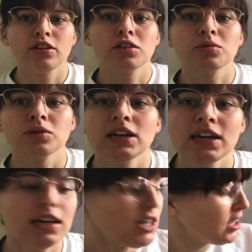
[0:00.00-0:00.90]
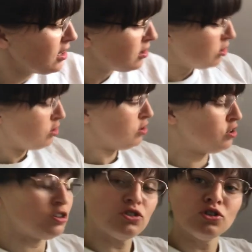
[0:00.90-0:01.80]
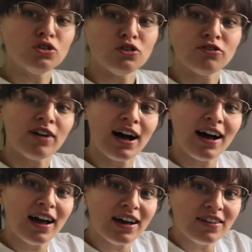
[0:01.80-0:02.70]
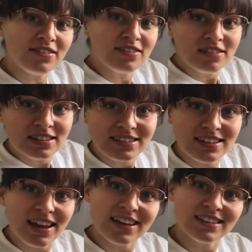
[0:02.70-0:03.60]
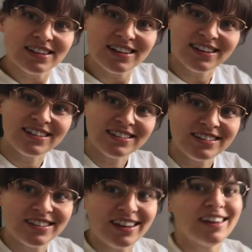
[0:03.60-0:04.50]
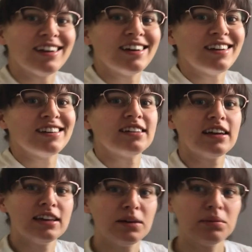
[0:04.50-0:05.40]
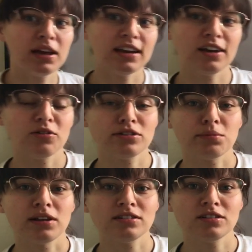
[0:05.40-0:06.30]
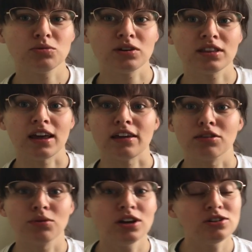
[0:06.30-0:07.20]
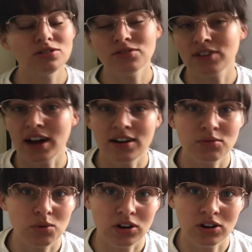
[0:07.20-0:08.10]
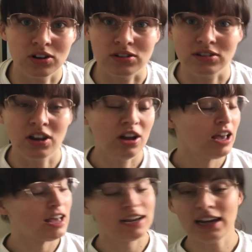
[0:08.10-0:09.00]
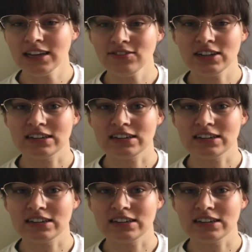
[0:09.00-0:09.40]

3 to 5 sentences. I keep getting responses with like 3 to 5 words. Not even a